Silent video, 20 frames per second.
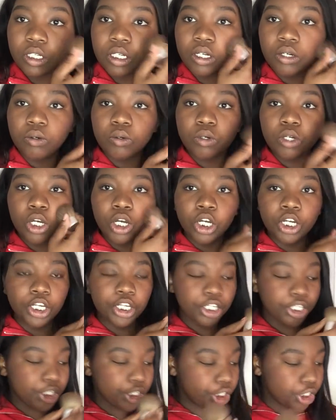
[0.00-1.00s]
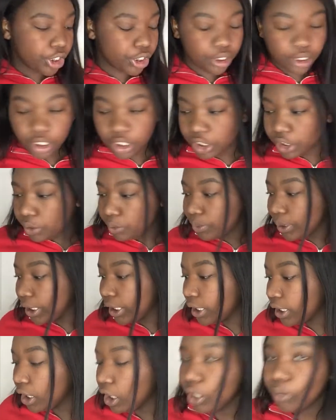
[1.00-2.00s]
Okay, are
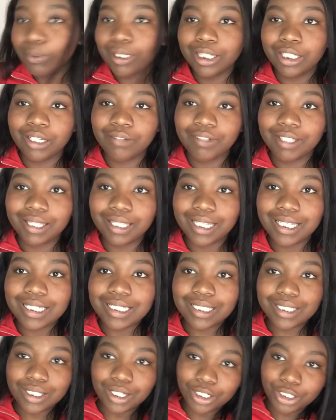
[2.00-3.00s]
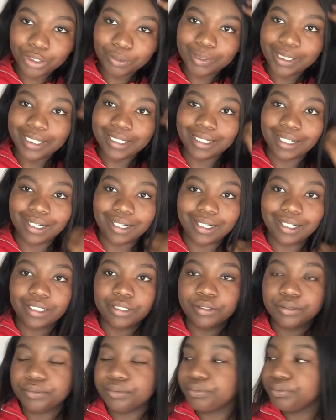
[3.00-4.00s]
we loving this? Are we
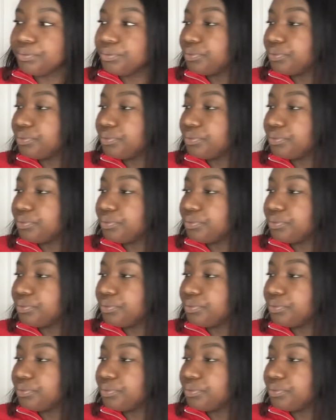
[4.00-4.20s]
not?